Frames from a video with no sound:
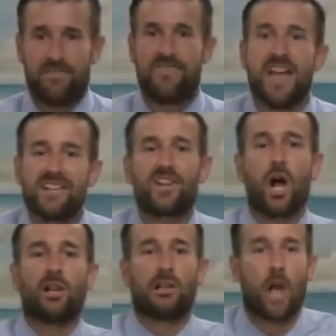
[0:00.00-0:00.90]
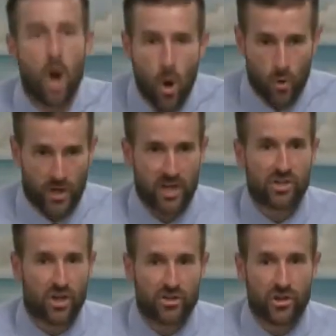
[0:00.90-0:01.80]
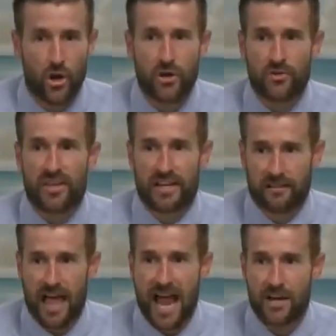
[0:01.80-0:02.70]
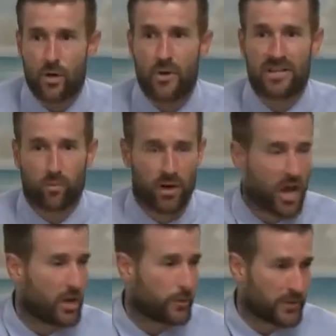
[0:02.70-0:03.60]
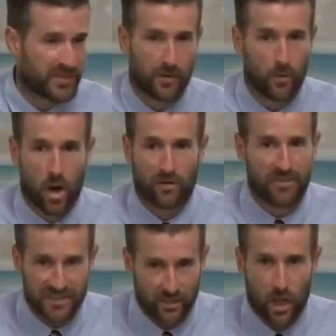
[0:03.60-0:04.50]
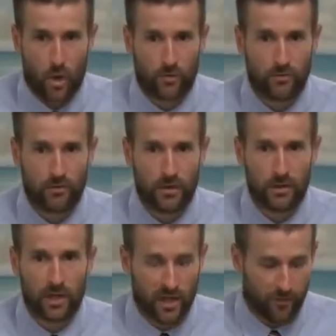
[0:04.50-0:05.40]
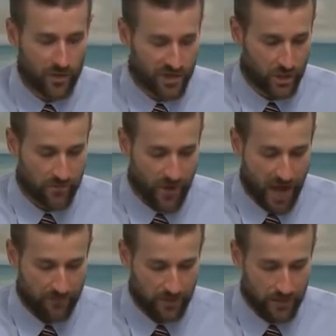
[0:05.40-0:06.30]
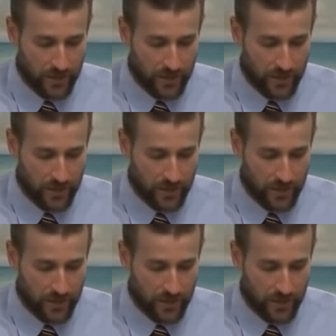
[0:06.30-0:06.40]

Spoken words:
this alone should show you that Elihu is 100% wrong. This alone. Look at verse 35.